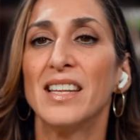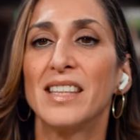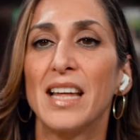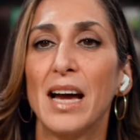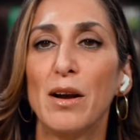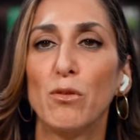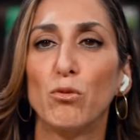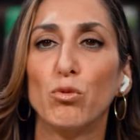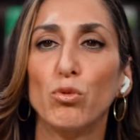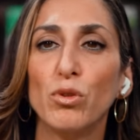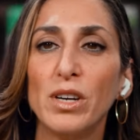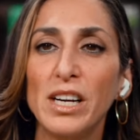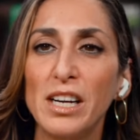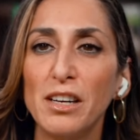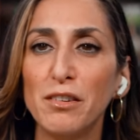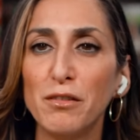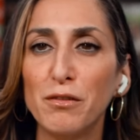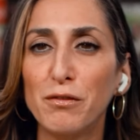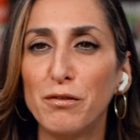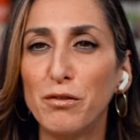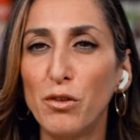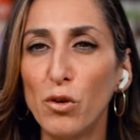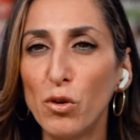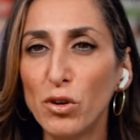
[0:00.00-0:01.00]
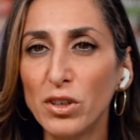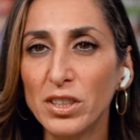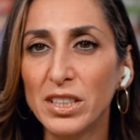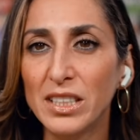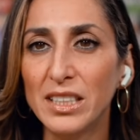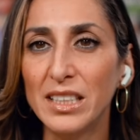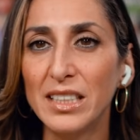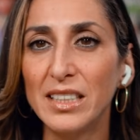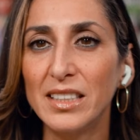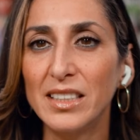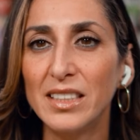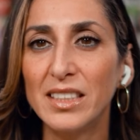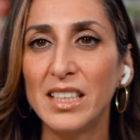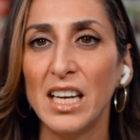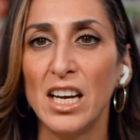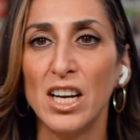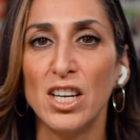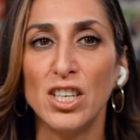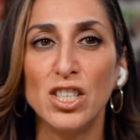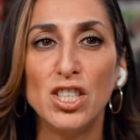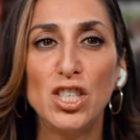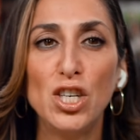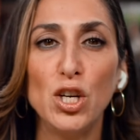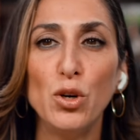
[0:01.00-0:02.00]
that reinforces
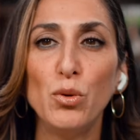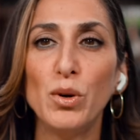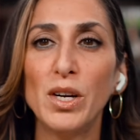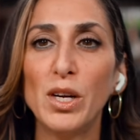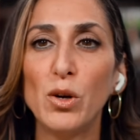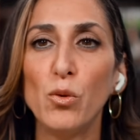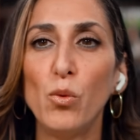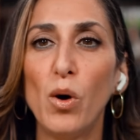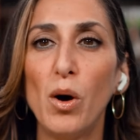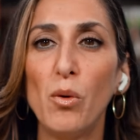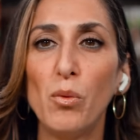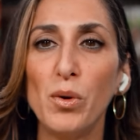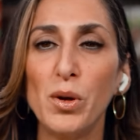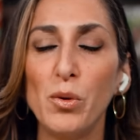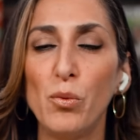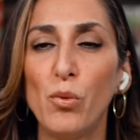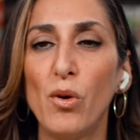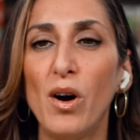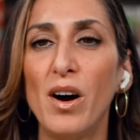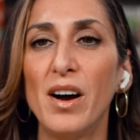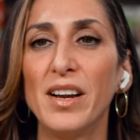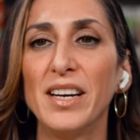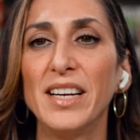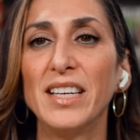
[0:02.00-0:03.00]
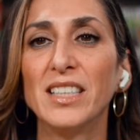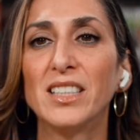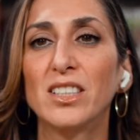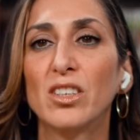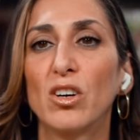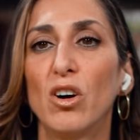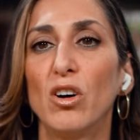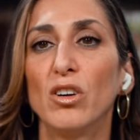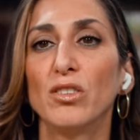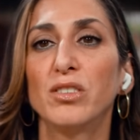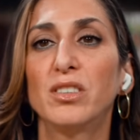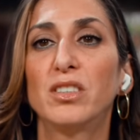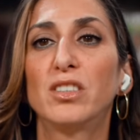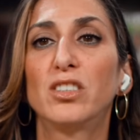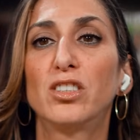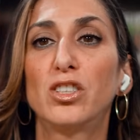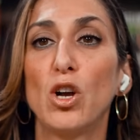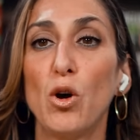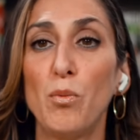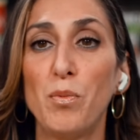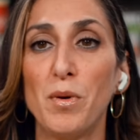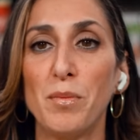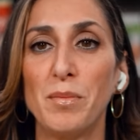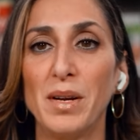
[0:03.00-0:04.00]
doing what we want. It's called
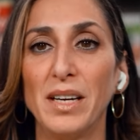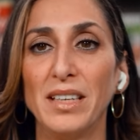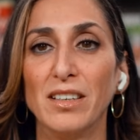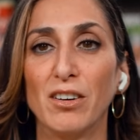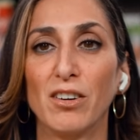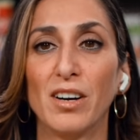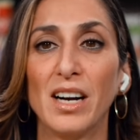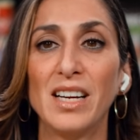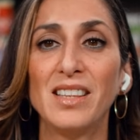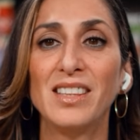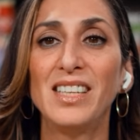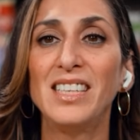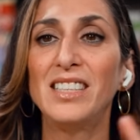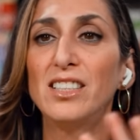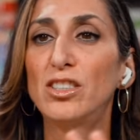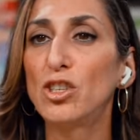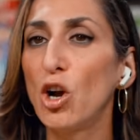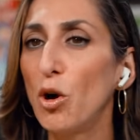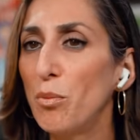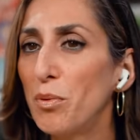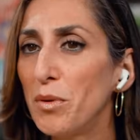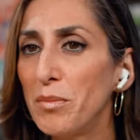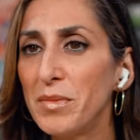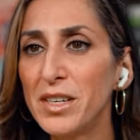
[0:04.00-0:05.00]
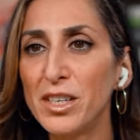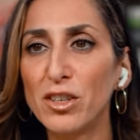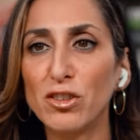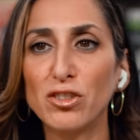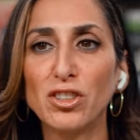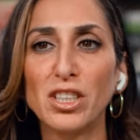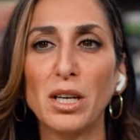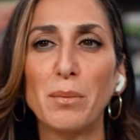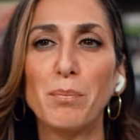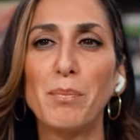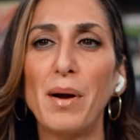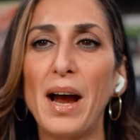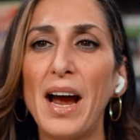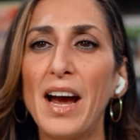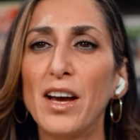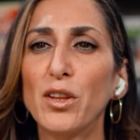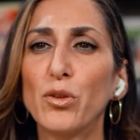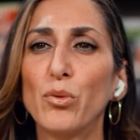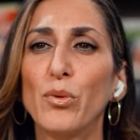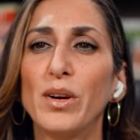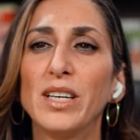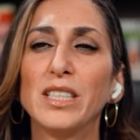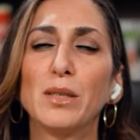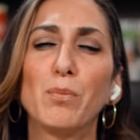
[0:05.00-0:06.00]
dopamine, all right? These dopaminergic
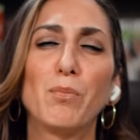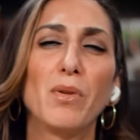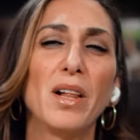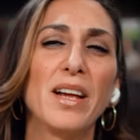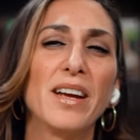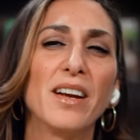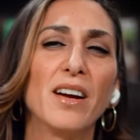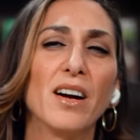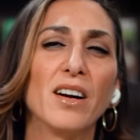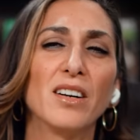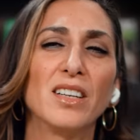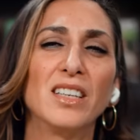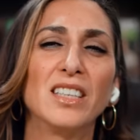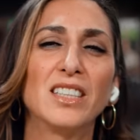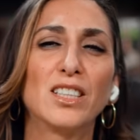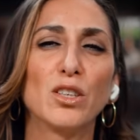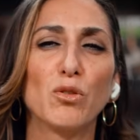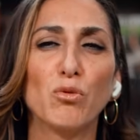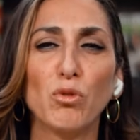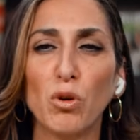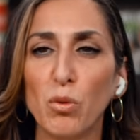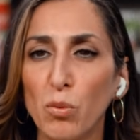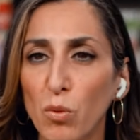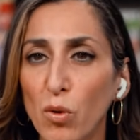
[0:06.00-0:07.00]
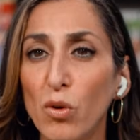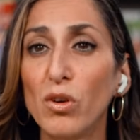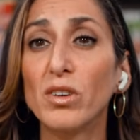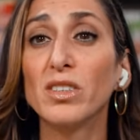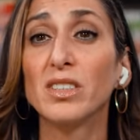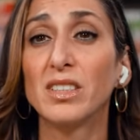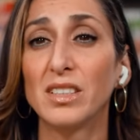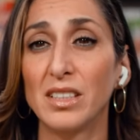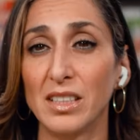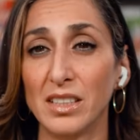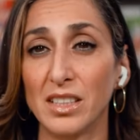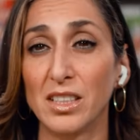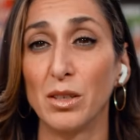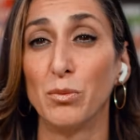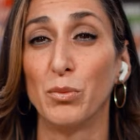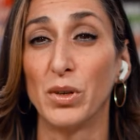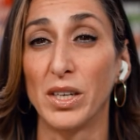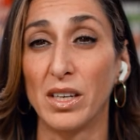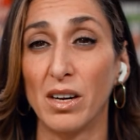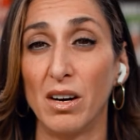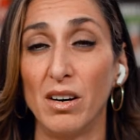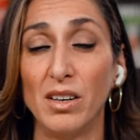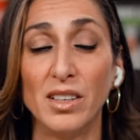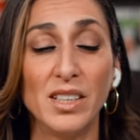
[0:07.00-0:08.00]
pathways play, it's a reward system,
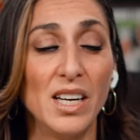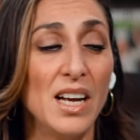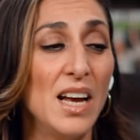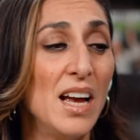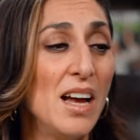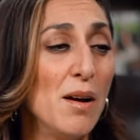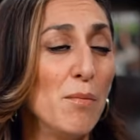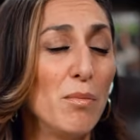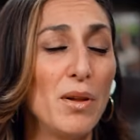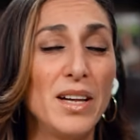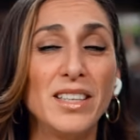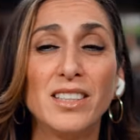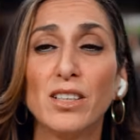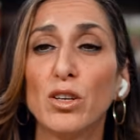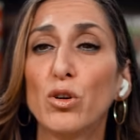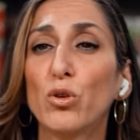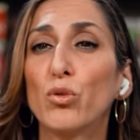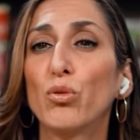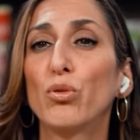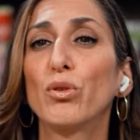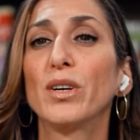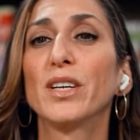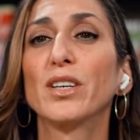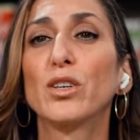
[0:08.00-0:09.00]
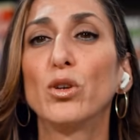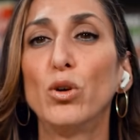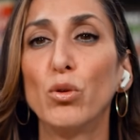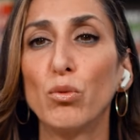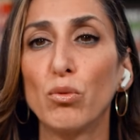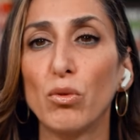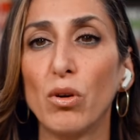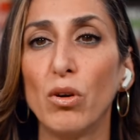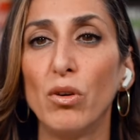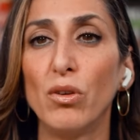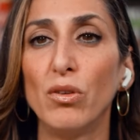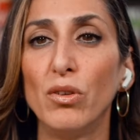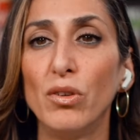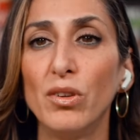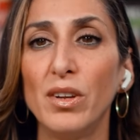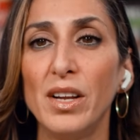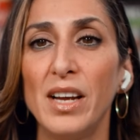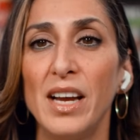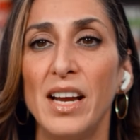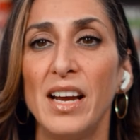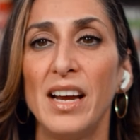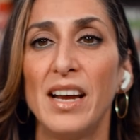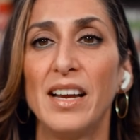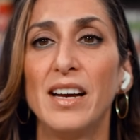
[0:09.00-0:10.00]
we call it, plays a critical role
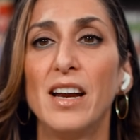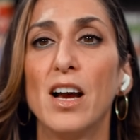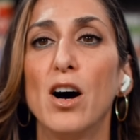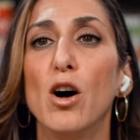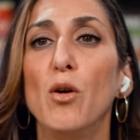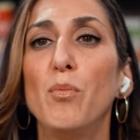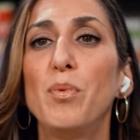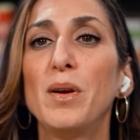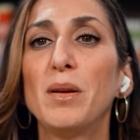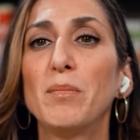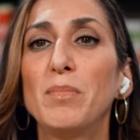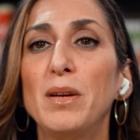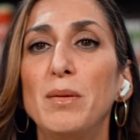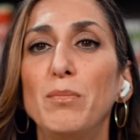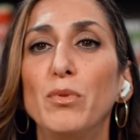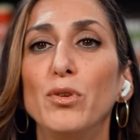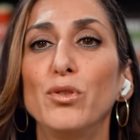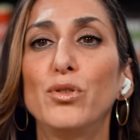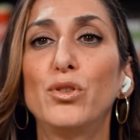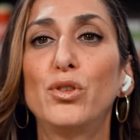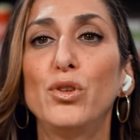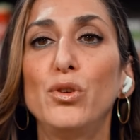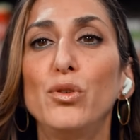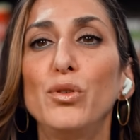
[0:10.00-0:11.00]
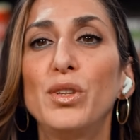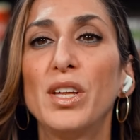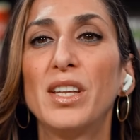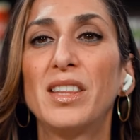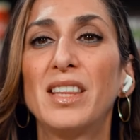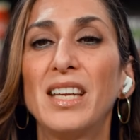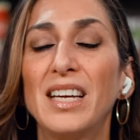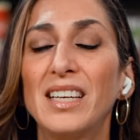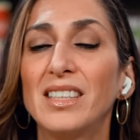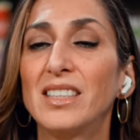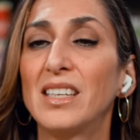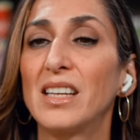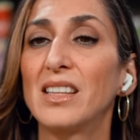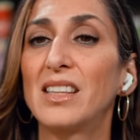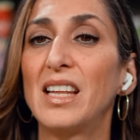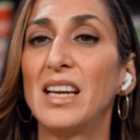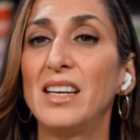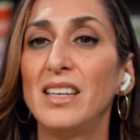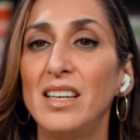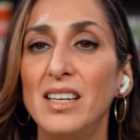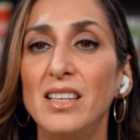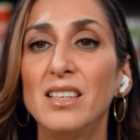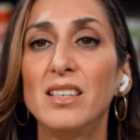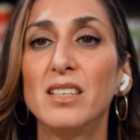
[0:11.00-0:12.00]
in helping people do the things that they
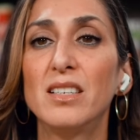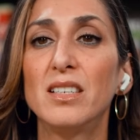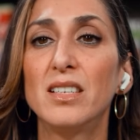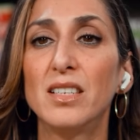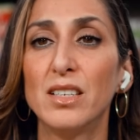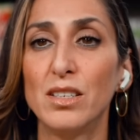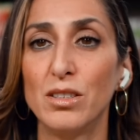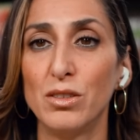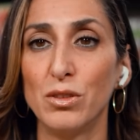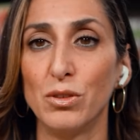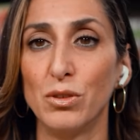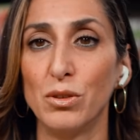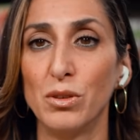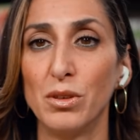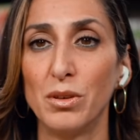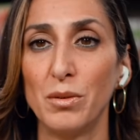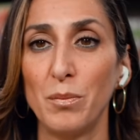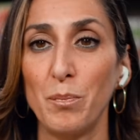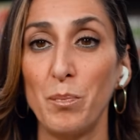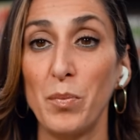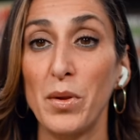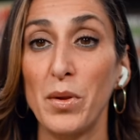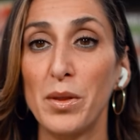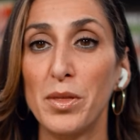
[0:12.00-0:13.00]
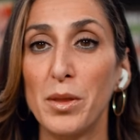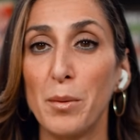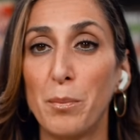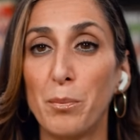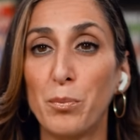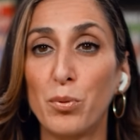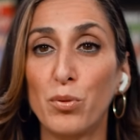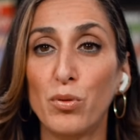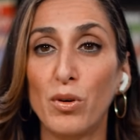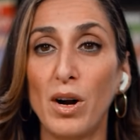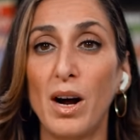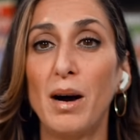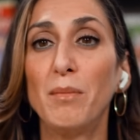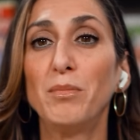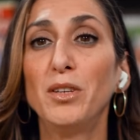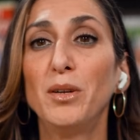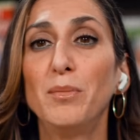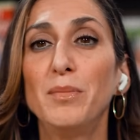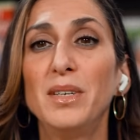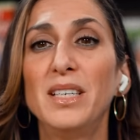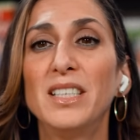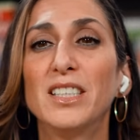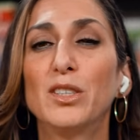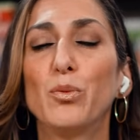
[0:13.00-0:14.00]
need to do. The
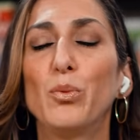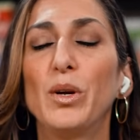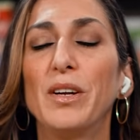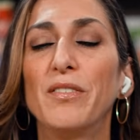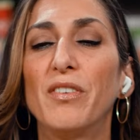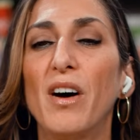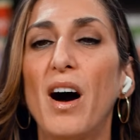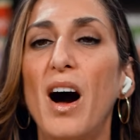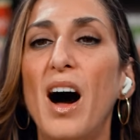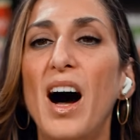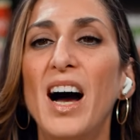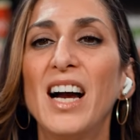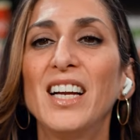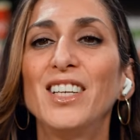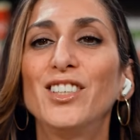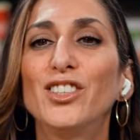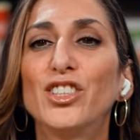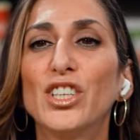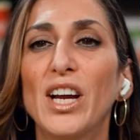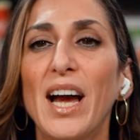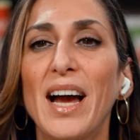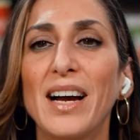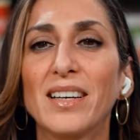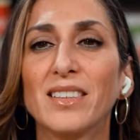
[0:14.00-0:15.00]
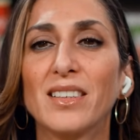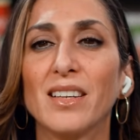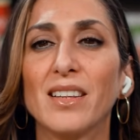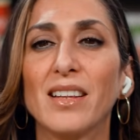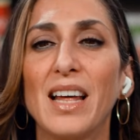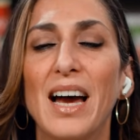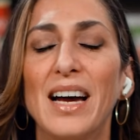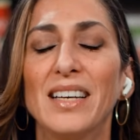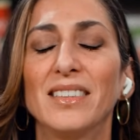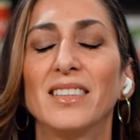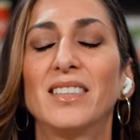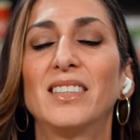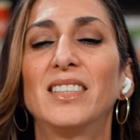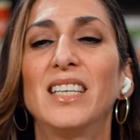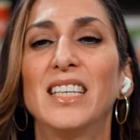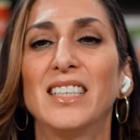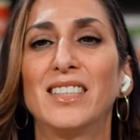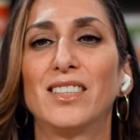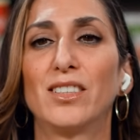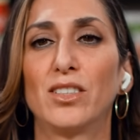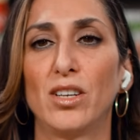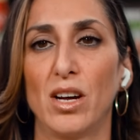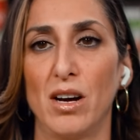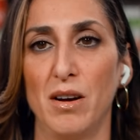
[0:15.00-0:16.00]
problem is we've hijacked that
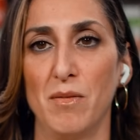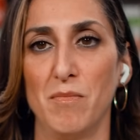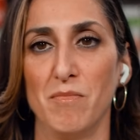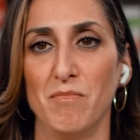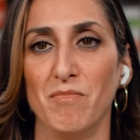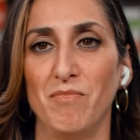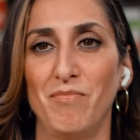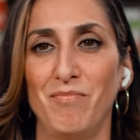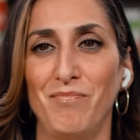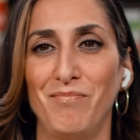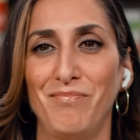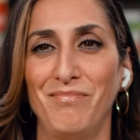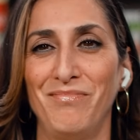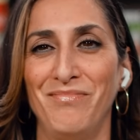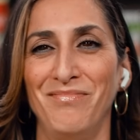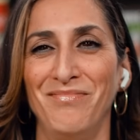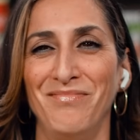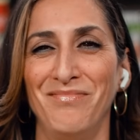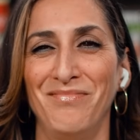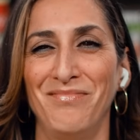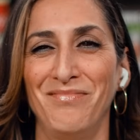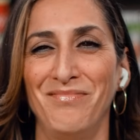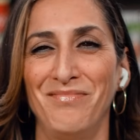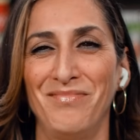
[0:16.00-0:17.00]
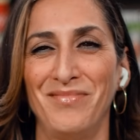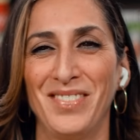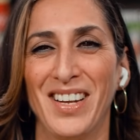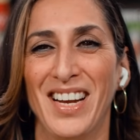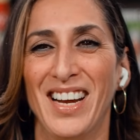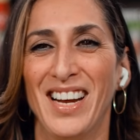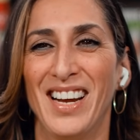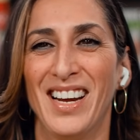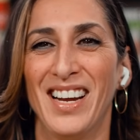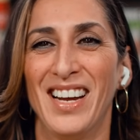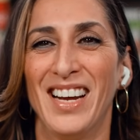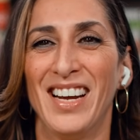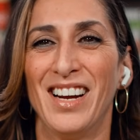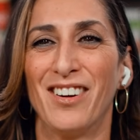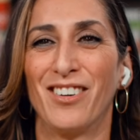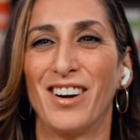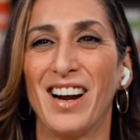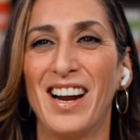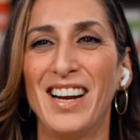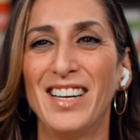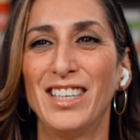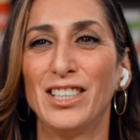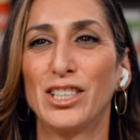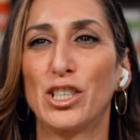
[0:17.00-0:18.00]
system,
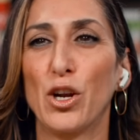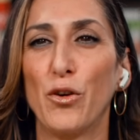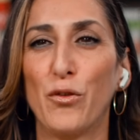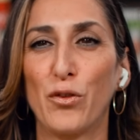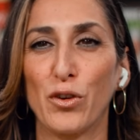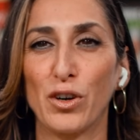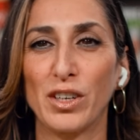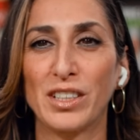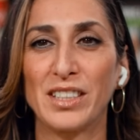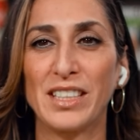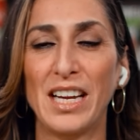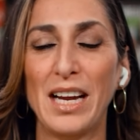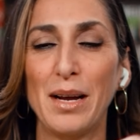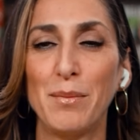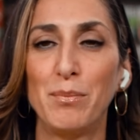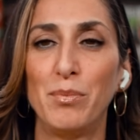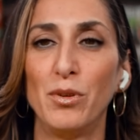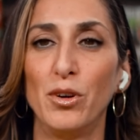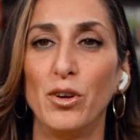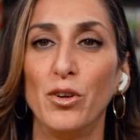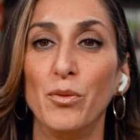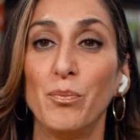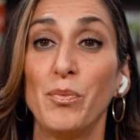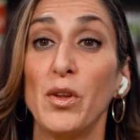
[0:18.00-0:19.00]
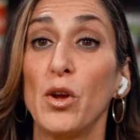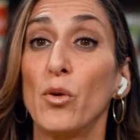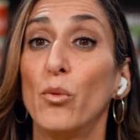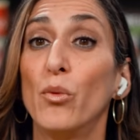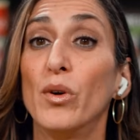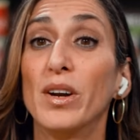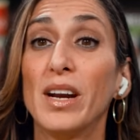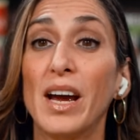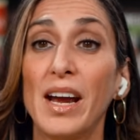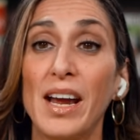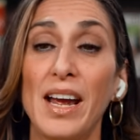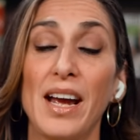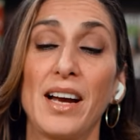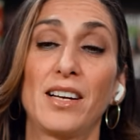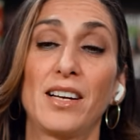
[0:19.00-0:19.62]
right? So for example, when I